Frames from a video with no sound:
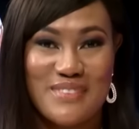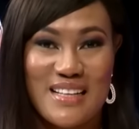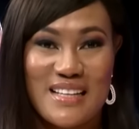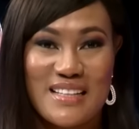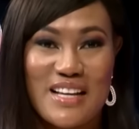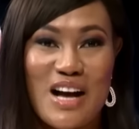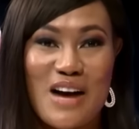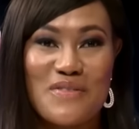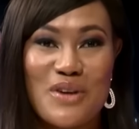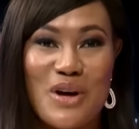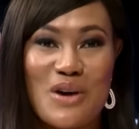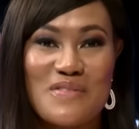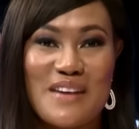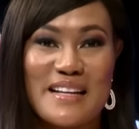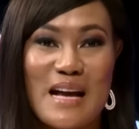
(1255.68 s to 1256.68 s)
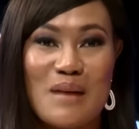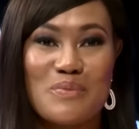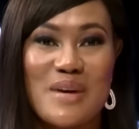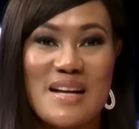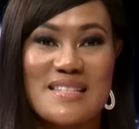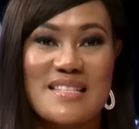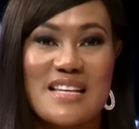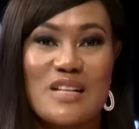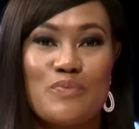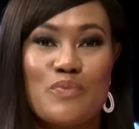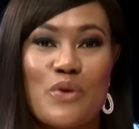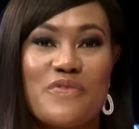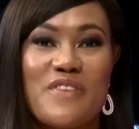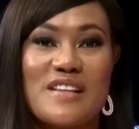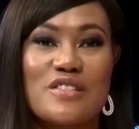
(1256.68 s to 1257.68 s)
The governor of Anambra State,
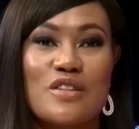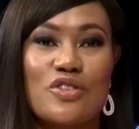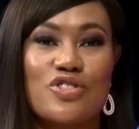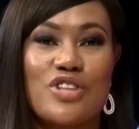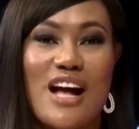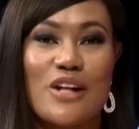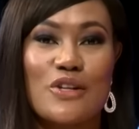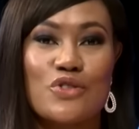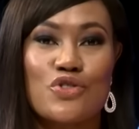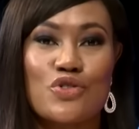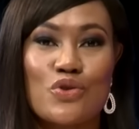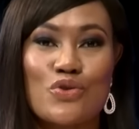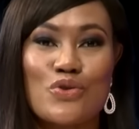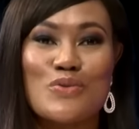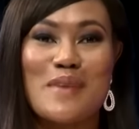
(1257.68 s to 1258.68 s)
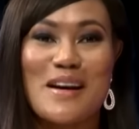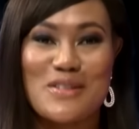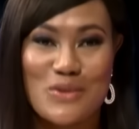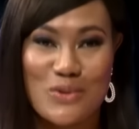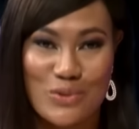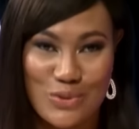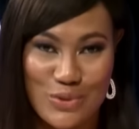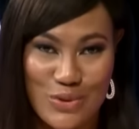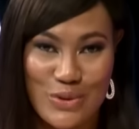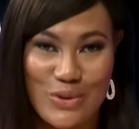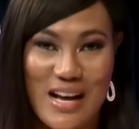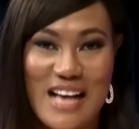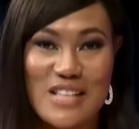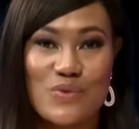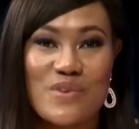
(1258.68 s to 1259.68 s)
Professor Charles Chukwuma Soludo,
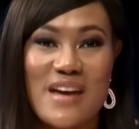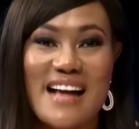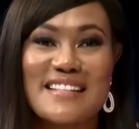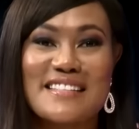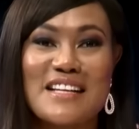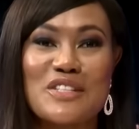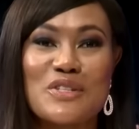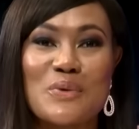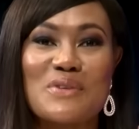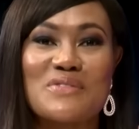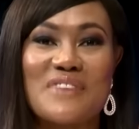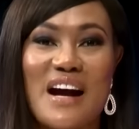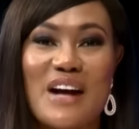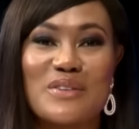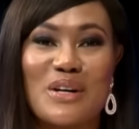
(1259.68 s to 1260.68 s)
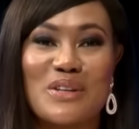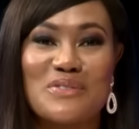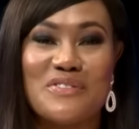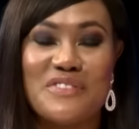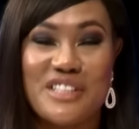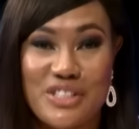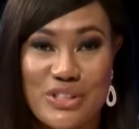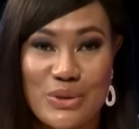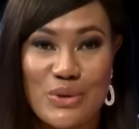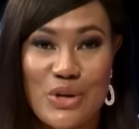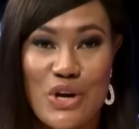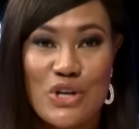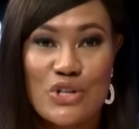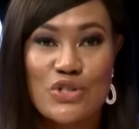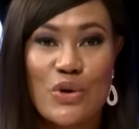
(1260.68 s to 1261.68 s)
has reacted to a viral video
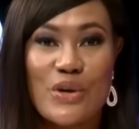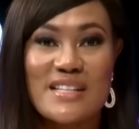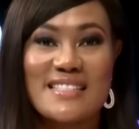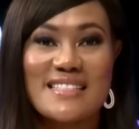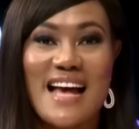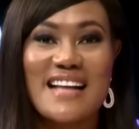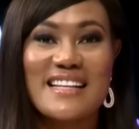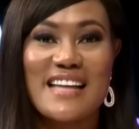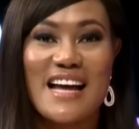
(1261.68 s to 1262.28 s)
showing Tanya